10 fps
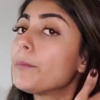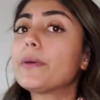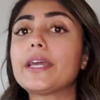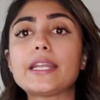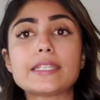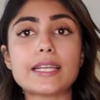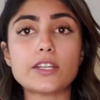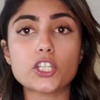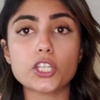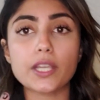but
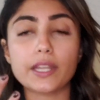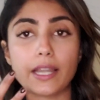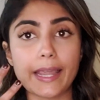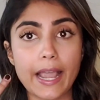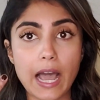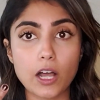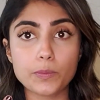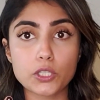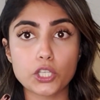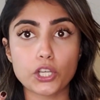essentially it like
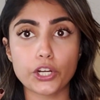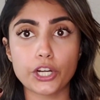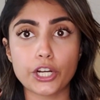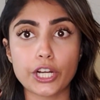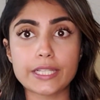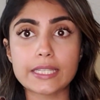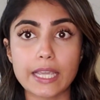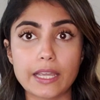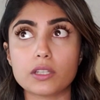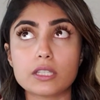helps your
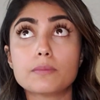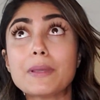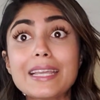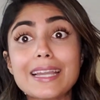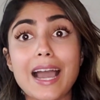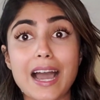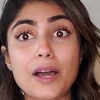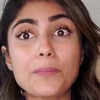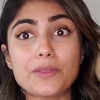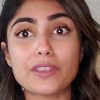skin speed
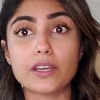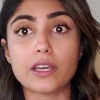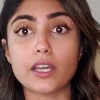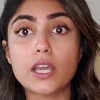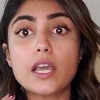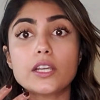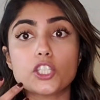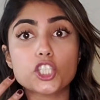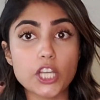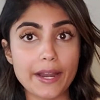up the
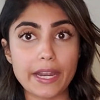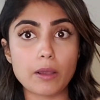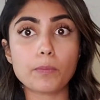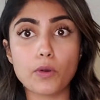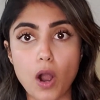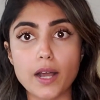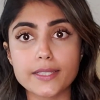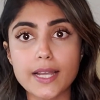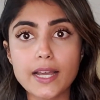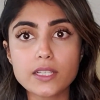shedding
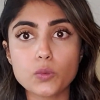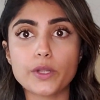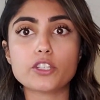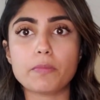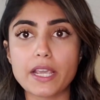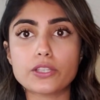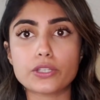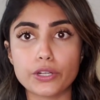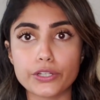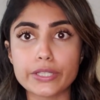process, which makes
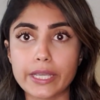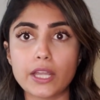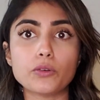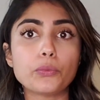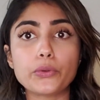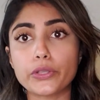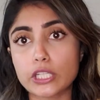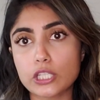your skin really